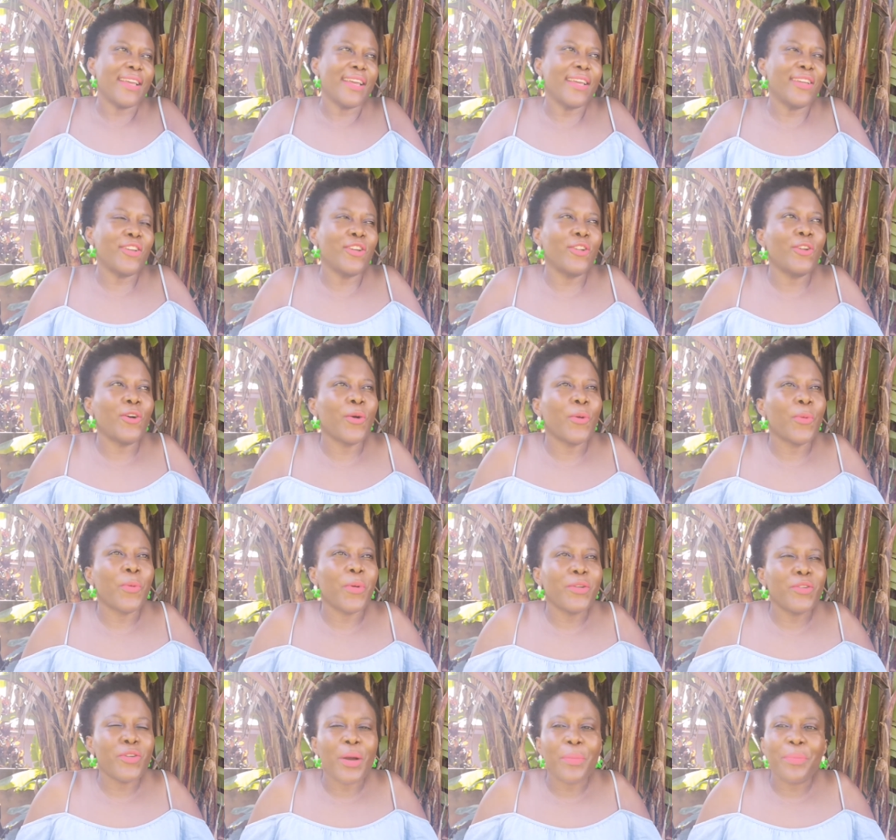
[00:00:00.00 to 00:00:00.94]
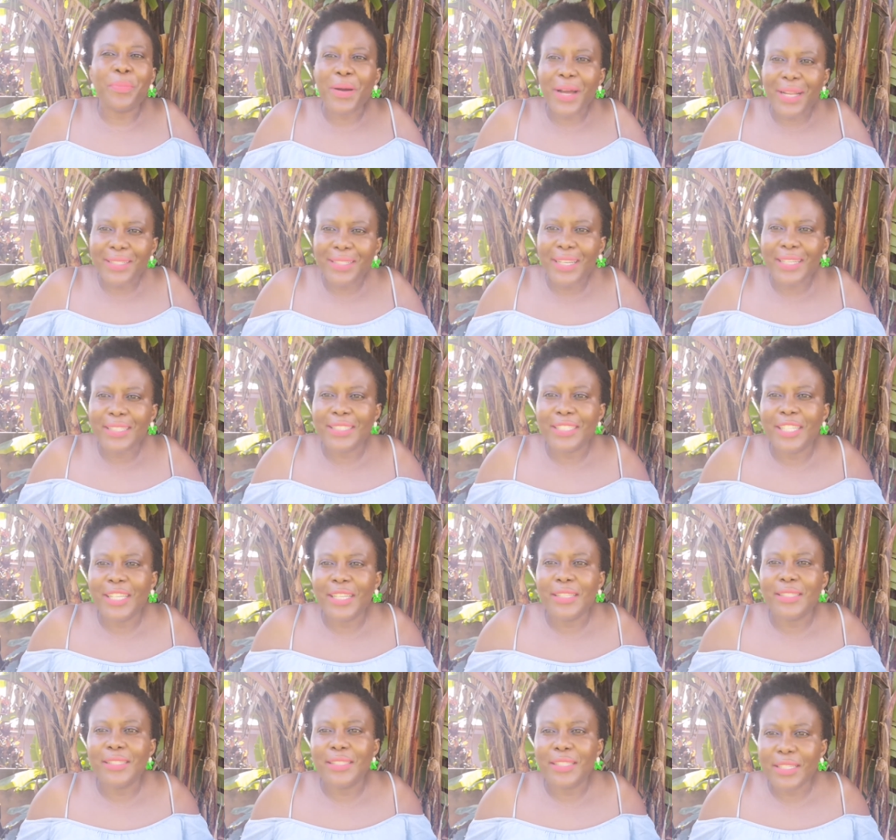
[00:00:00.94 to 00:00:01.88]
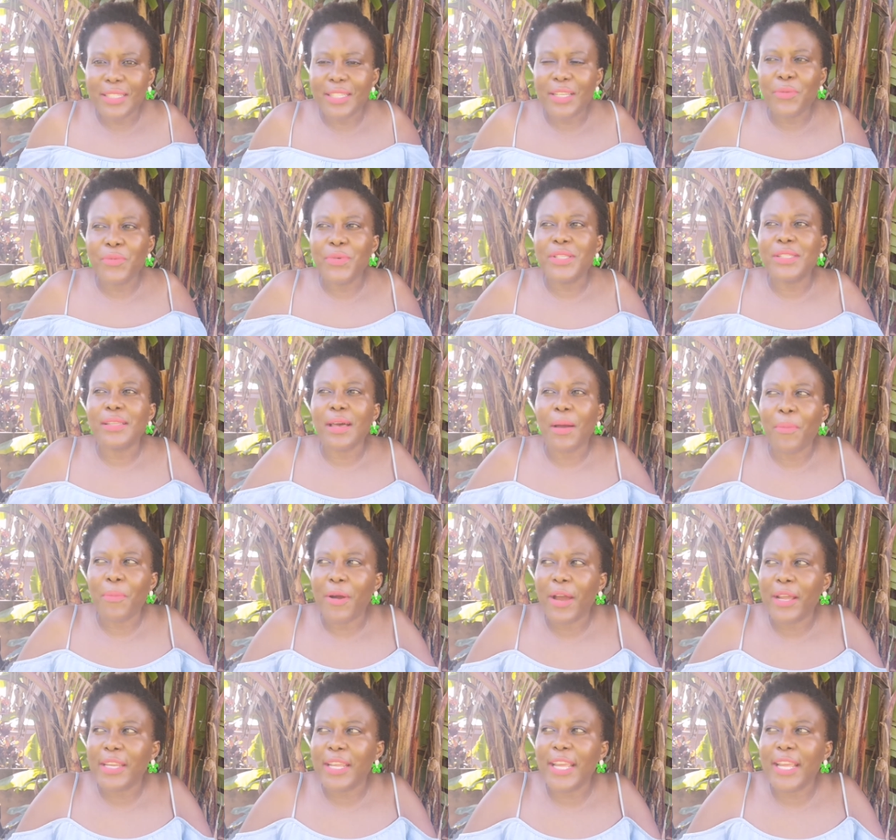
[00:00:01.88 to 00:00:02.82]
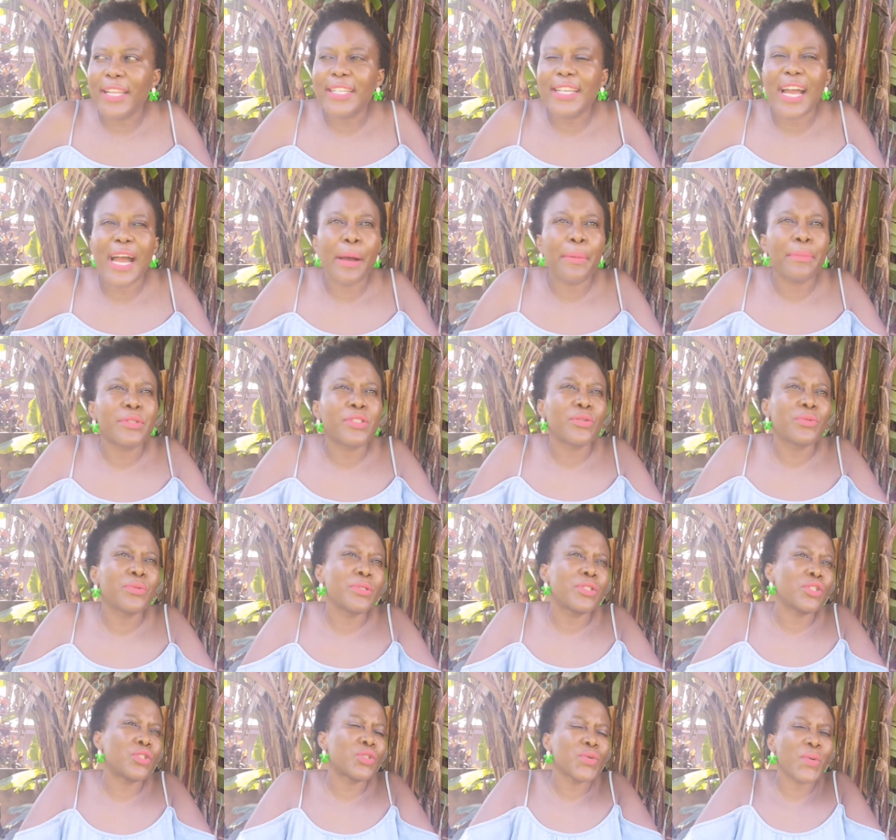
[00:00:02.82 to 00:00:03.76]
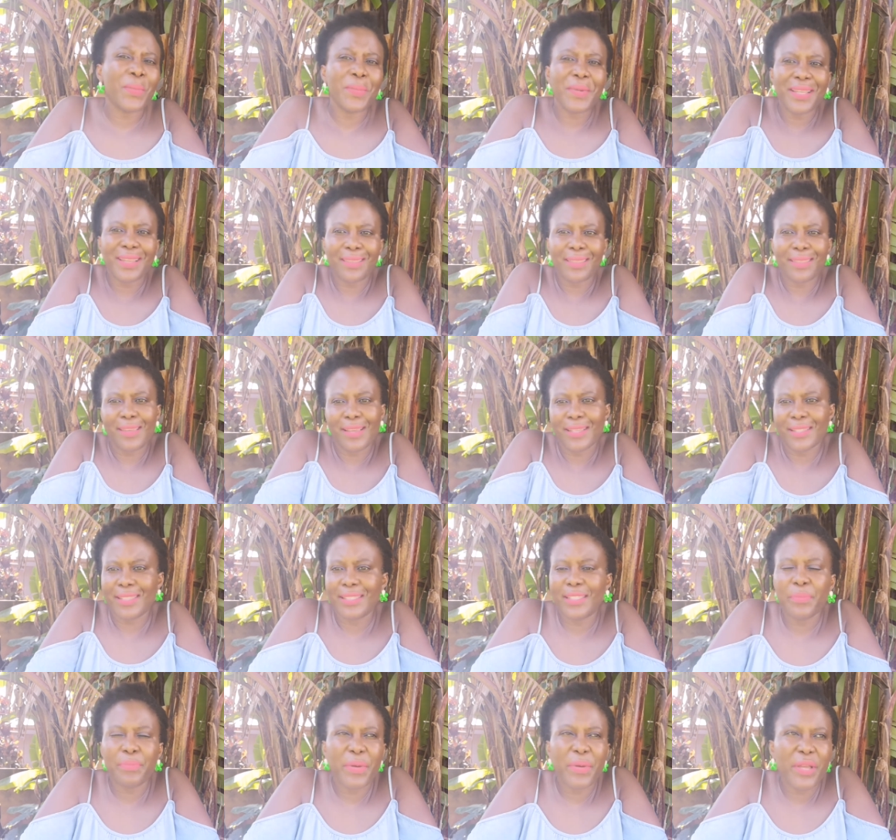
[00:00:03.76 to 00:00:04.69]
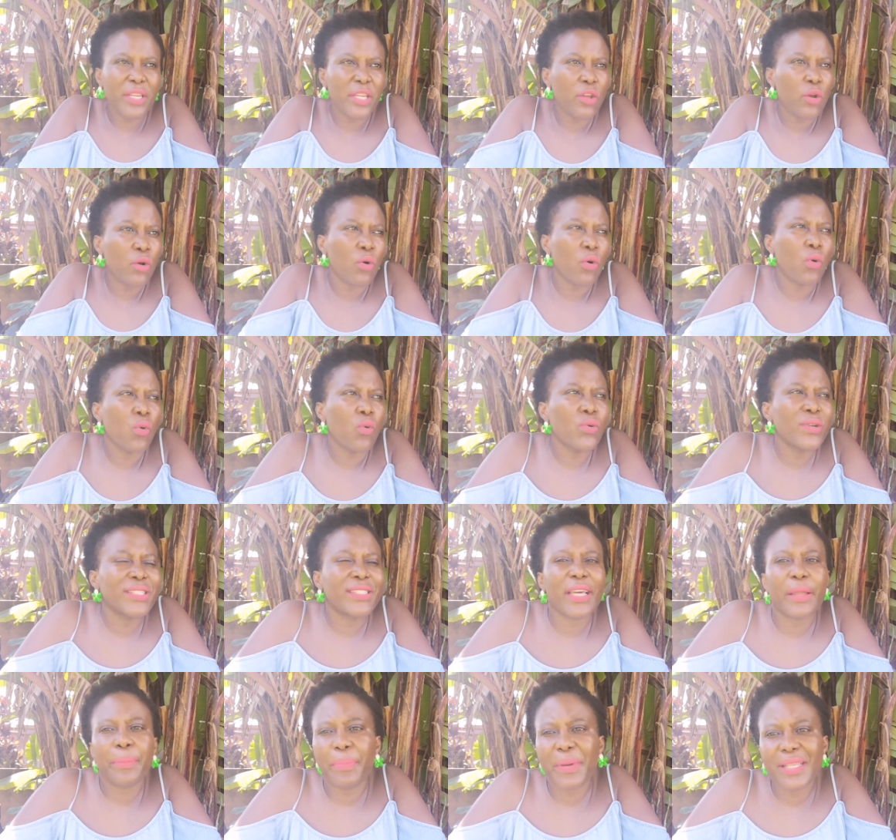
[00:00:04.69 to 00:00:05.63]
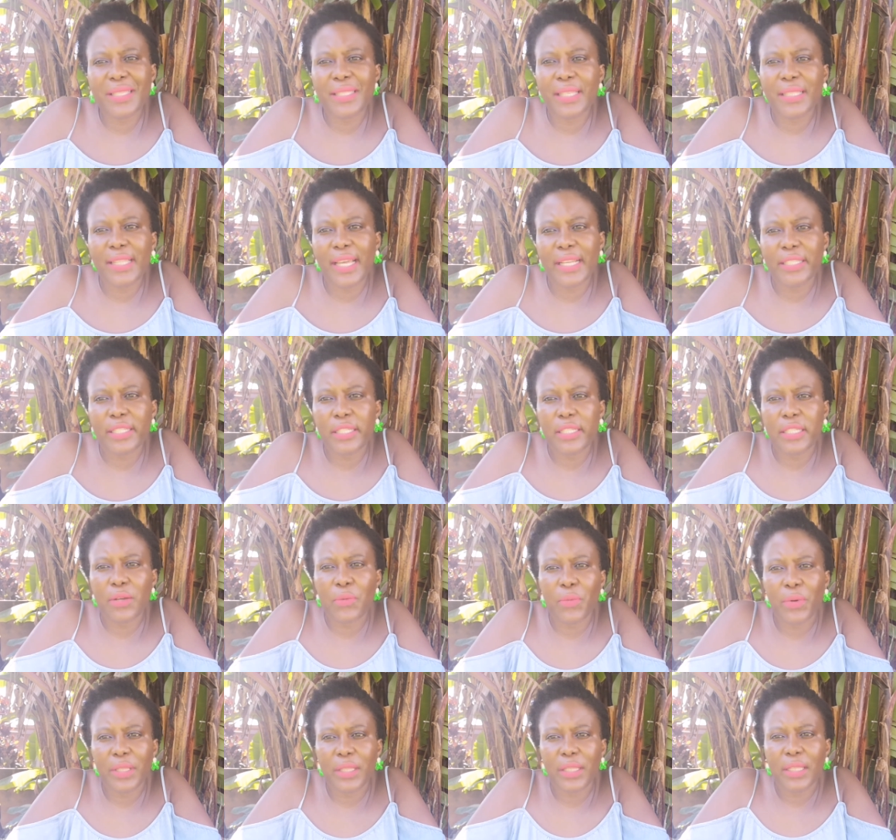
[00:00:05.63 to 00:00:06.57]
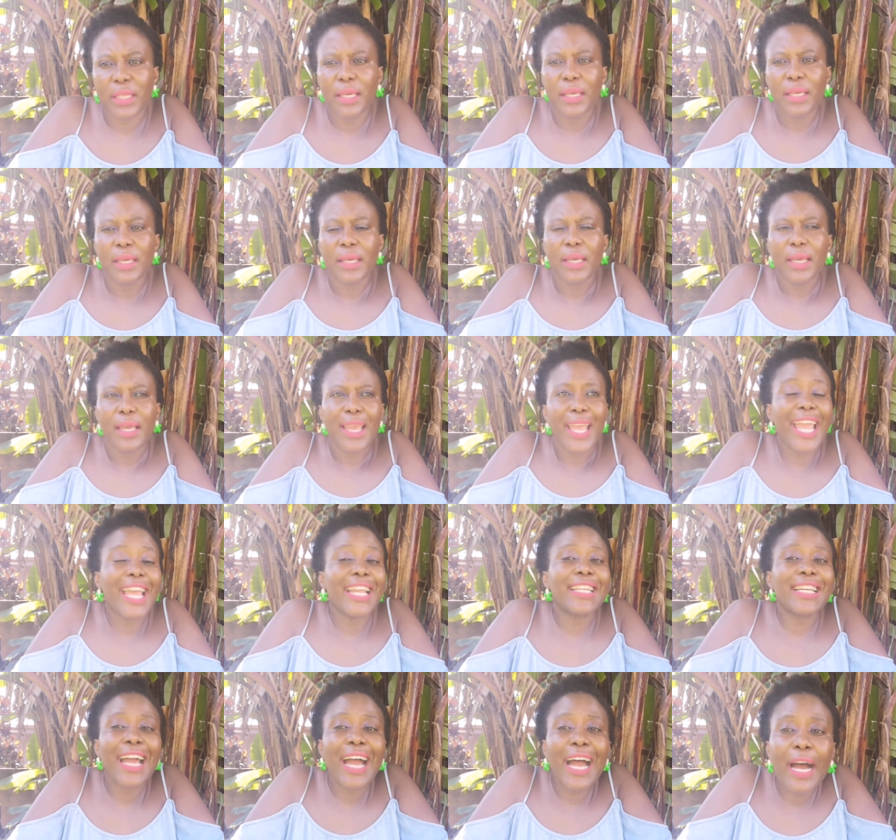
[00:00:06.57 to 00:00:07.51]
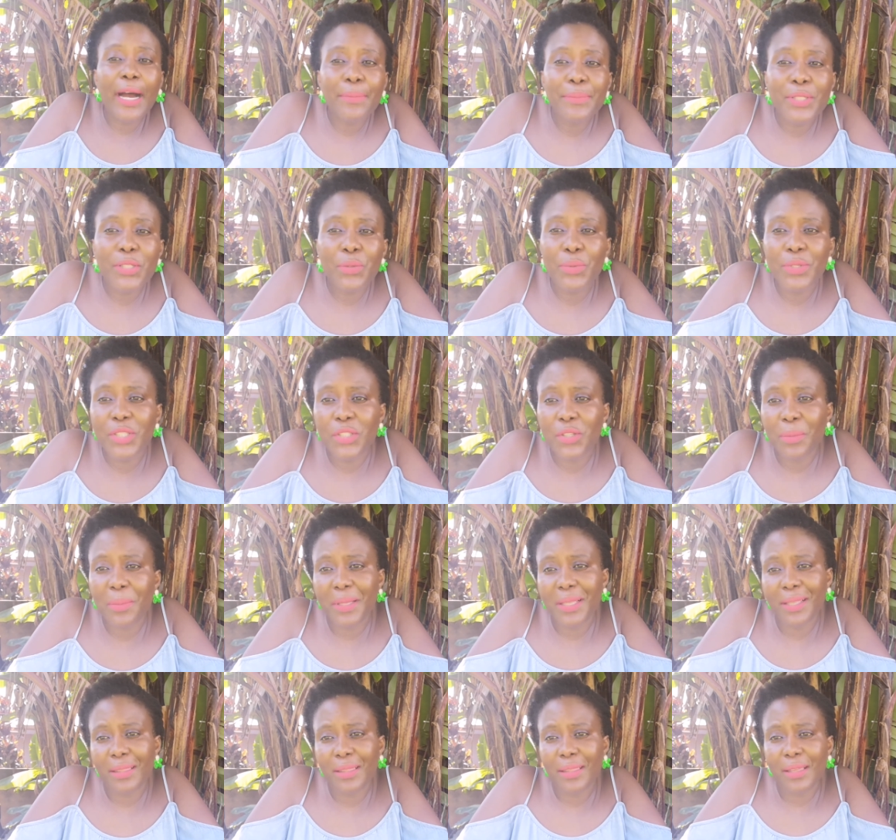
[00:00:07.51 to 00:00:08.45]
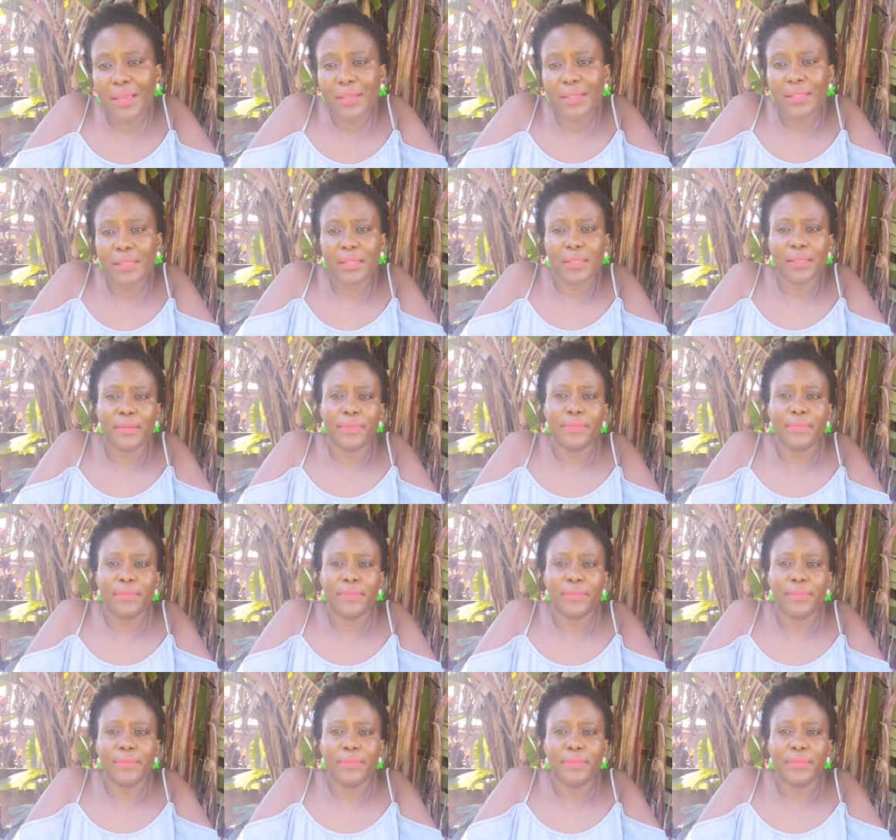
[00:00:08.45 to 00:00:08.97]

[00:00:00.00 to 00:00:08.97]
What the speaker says: You know, when your partner is cheating with someone, it comes with so many things, depending on who is that person they're cheating with. It comes with so many things.